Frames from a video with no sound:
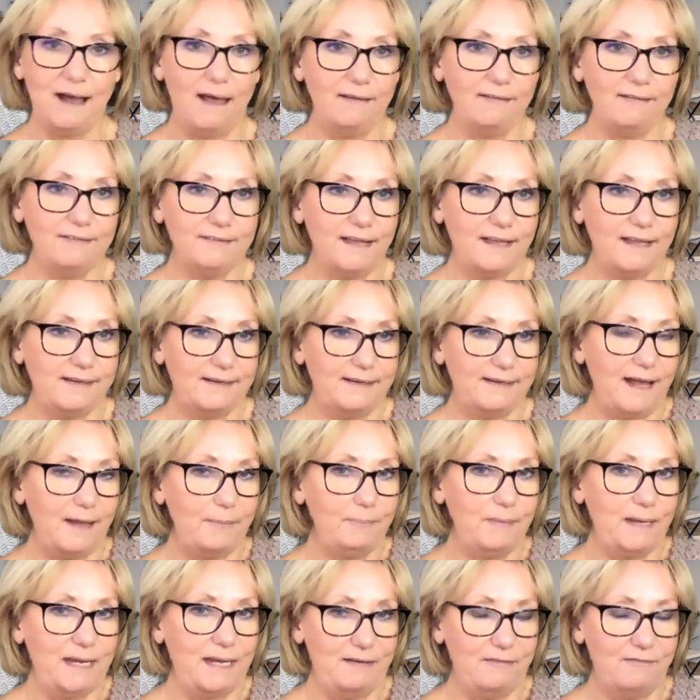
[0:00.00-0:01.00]
I'll set it
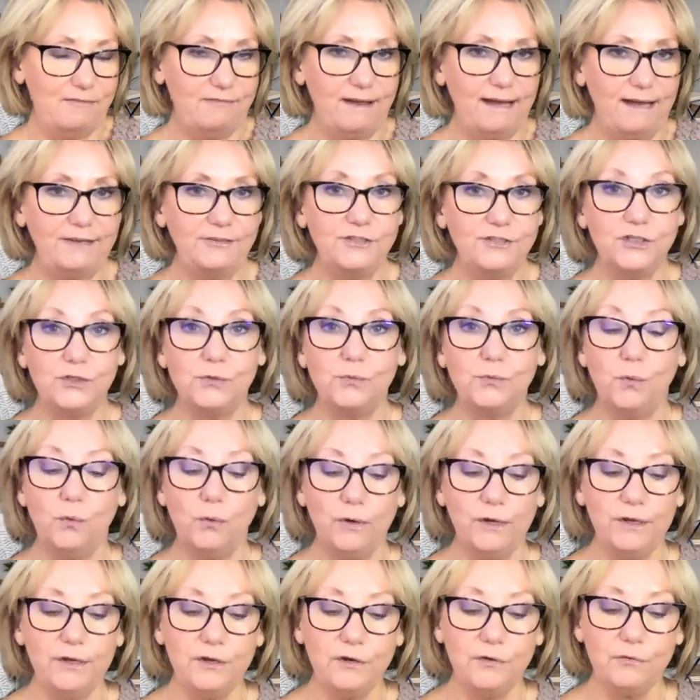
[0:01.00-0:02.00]
up, invite you
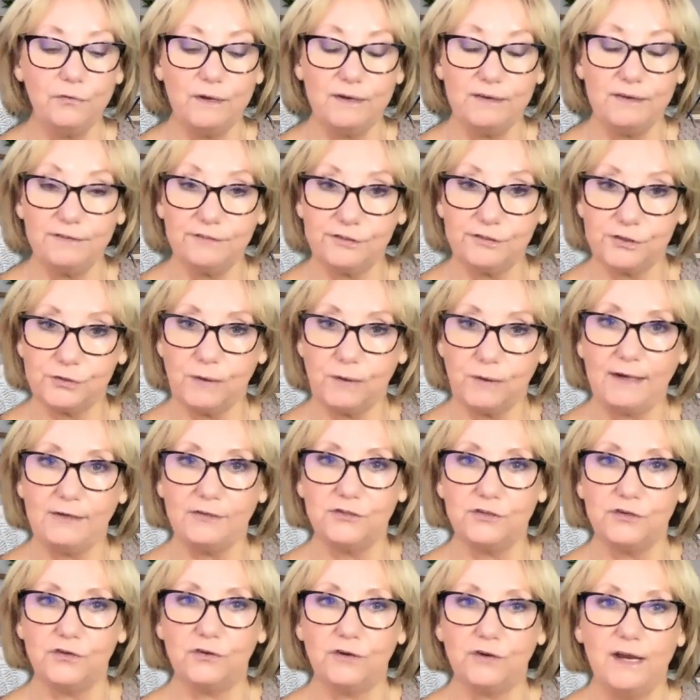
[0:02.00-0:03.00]
or your
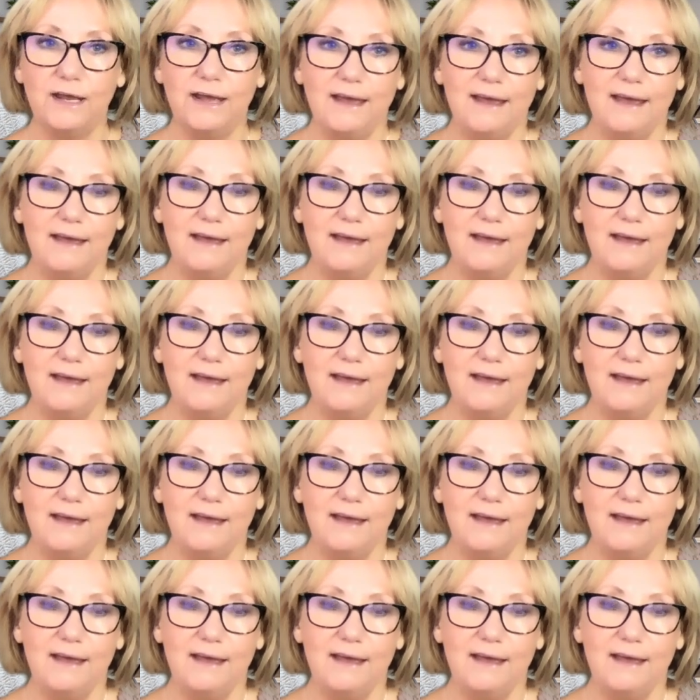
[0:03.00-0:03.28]
instructor